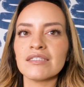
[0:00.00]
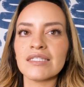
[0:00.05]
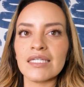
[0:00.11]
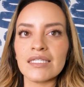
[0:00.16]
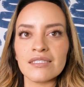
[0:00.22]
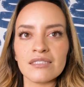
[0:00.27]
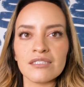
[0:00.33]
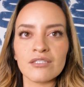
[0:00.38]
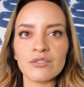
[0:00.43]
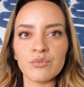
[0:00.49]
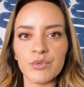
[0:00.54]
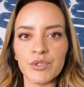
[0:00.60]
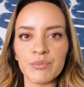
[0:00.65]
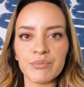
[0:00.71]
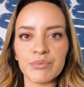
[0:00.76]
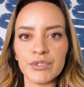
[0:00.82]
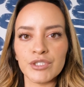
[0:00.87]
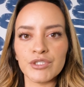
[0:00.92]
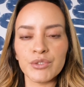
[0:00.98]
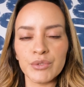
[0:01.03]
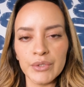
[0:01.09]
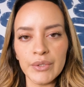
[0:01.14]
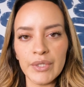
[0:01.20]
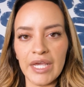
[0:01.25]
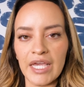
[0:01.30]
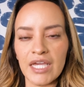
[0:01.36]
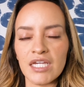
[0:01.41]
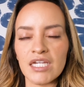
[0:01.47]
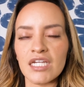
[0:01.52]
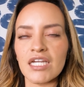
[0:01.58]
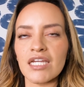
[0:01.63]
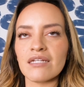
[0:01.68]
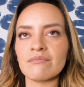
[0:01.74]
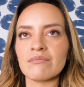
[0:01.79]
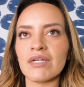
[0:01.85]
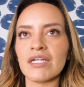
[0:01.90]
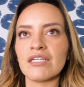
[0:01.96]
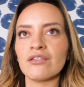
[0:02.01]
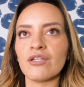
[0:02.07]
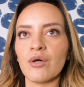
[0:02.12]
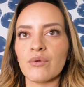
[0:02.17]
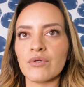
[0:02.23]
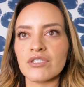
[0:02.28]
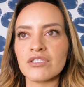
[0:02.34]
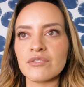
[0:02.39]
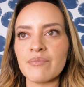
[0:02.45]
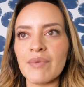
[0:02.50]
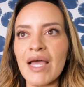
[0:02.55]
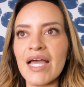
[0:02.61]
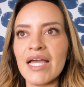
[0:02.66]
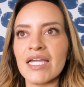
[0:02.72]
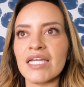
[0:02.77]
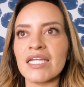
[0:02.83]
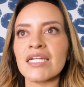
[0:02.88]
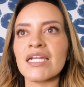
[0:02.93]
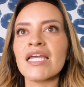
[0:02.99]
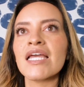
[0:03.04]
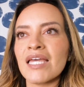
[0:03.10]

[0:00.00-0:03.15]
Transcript: discs were protruding in my lower spine.